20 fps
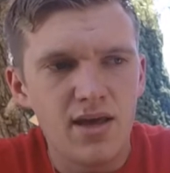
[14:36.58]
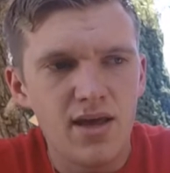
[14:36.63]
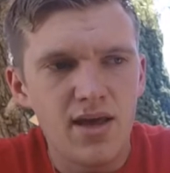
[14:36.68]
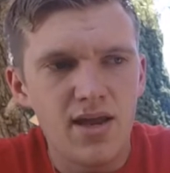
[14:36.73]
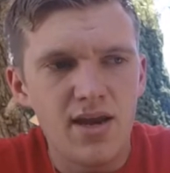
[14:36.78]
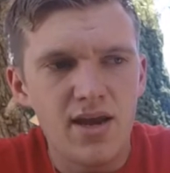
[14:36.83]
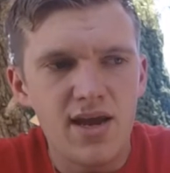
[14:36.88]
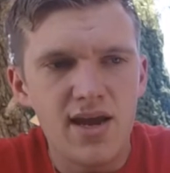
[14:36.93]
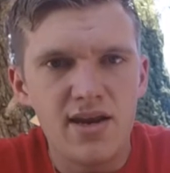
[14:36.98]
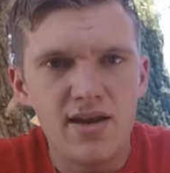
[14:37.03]

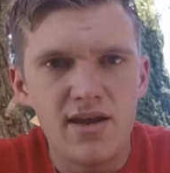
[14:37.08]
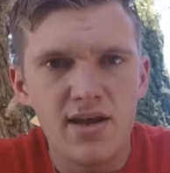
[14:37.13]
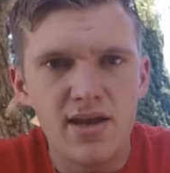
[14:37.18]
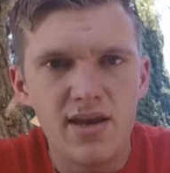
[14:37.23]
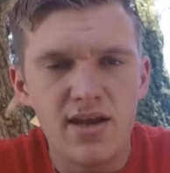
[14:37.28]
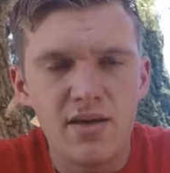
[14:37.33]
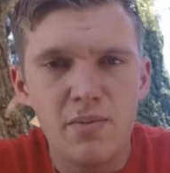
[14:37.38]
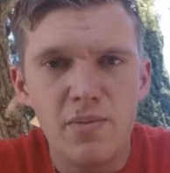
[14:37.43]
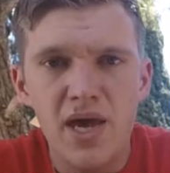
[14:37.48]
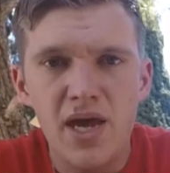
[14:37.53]
And
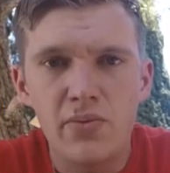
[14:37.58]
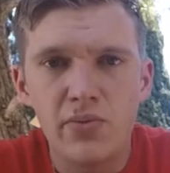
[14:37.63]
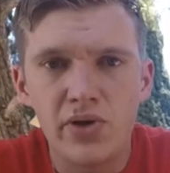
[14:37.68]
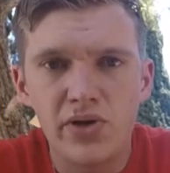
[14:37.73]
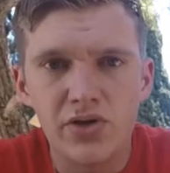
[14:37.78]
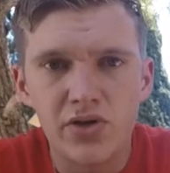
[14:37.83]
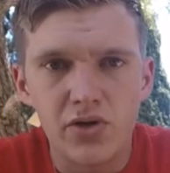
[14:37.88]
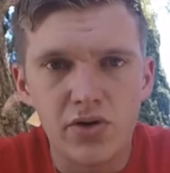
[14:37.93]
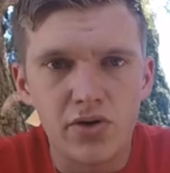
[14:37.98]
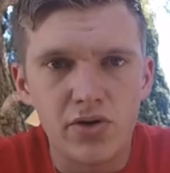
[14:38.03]
it may
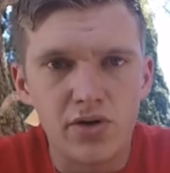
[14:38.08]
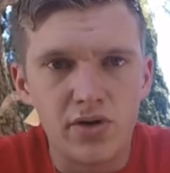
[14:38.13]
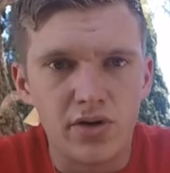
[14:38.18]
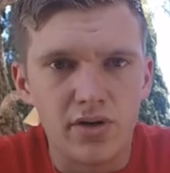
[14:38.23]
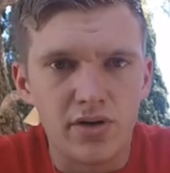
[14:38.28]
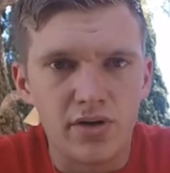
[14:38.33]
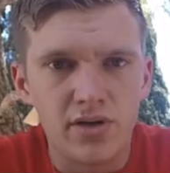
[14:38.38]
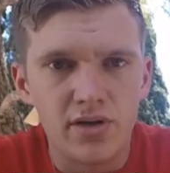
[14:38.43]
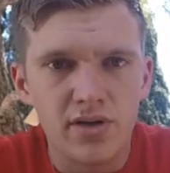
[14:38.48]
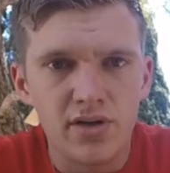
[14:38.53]

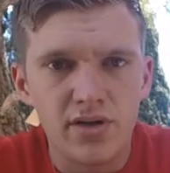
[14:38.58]
return.